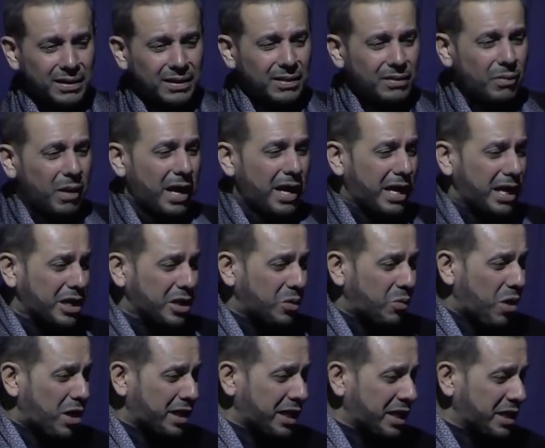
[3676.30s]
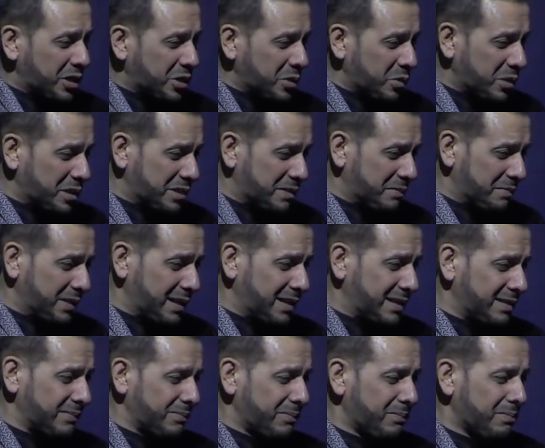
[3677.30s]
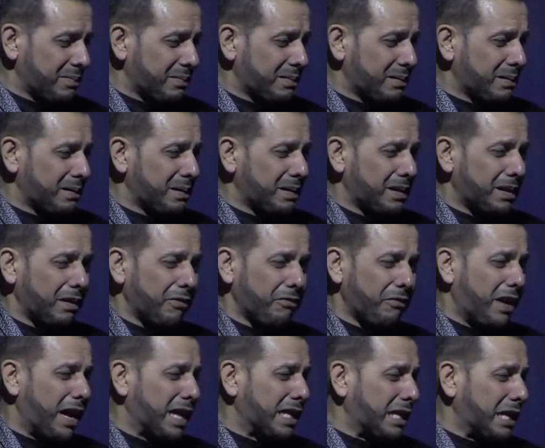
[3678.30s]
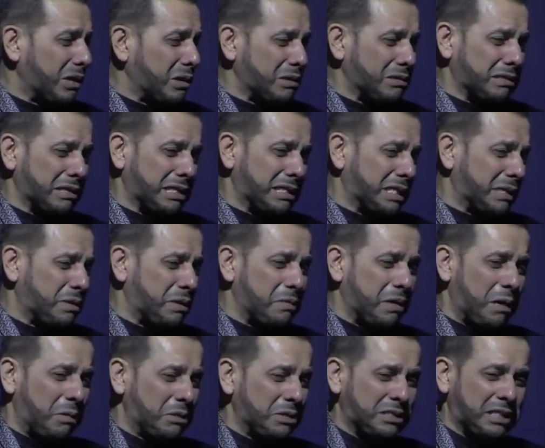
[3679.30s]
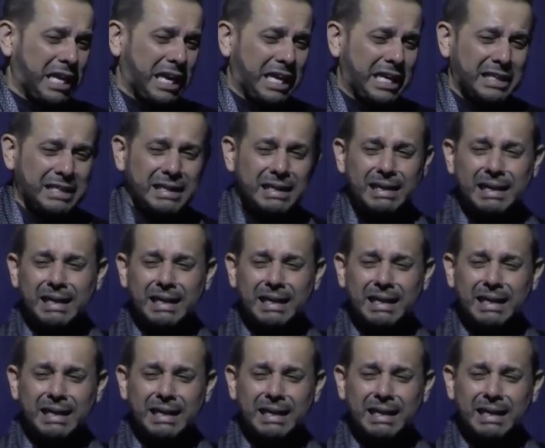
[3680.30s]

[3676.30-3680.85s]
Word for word: Why are you walking towards me? The father looks at him, Imam Hussein,